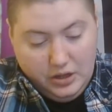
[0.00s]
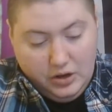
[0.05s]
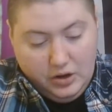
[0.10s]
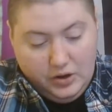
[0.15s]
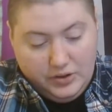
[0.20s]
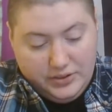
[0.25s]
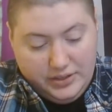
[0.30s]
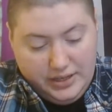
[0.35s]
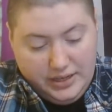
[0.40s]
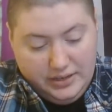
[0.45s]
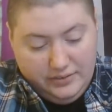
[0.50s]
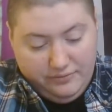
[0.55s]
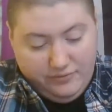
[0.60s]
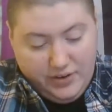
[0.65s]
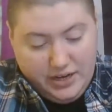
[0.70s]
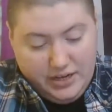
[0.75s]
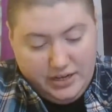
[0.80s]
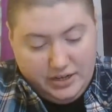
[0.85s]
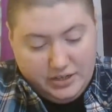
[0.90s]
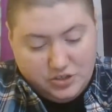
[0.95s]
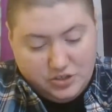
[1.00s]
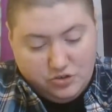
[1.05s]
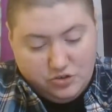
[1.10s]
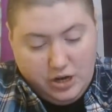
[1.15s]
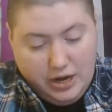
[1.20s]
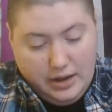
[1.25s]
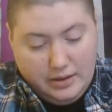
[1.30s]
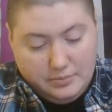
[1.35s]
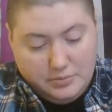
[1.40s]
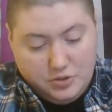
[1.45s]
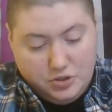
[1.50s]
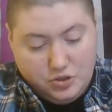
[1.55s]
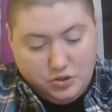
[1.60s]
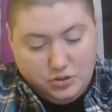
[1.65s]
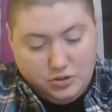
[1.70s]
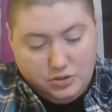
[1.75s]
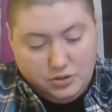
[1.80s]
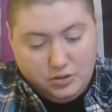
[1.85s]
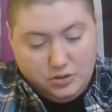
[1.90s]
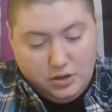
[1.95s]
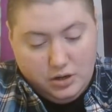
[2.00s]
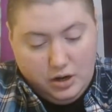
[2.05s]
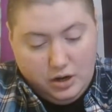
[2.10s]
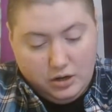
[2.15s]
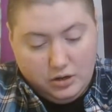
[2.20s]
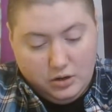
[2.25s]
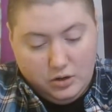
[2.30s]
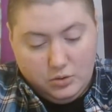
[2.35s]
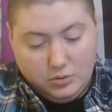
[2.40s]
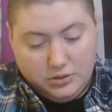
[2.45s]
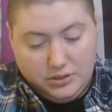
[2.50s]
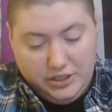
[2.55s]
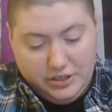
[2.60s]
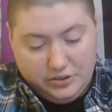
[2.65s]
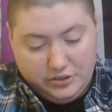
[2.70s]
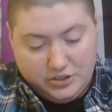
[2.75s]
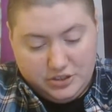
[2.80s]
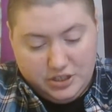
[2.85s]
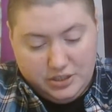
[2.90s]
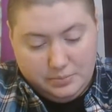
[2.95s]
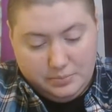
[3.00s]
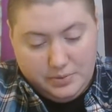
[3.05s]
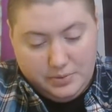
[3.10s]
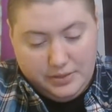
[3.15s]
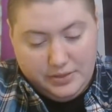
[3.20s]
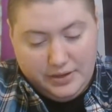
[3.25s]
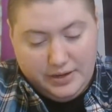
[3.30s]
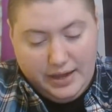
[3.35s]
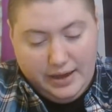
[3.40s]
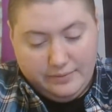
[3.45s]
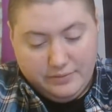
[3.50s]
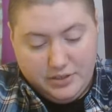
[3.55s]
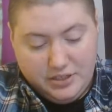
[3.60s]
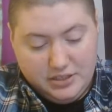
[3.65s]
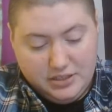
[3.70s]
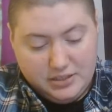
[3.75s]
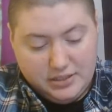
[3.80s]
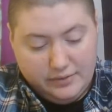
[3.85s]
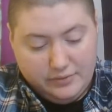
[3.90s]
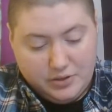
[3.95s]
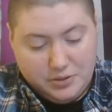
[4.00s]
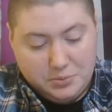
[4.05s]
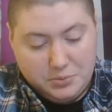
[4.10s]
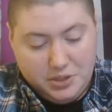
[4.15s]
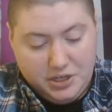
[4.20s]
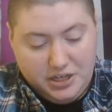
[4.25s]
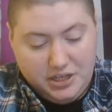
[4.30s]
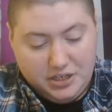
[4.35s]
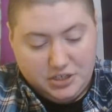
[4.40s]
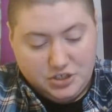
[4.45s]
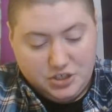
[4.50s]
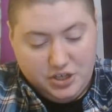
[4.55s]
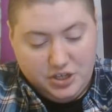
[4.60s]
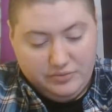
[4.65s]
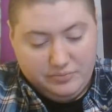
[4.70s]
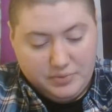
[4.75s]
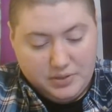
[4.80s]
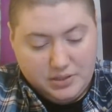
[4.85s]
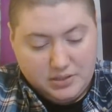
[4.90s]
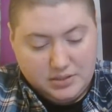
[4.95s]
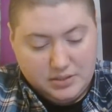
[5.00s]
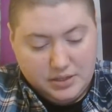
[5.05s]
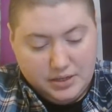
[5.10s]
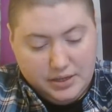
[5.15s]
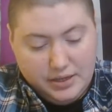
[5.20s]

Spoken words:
on the infighting ascribed to our own leadership than evidence of community achievement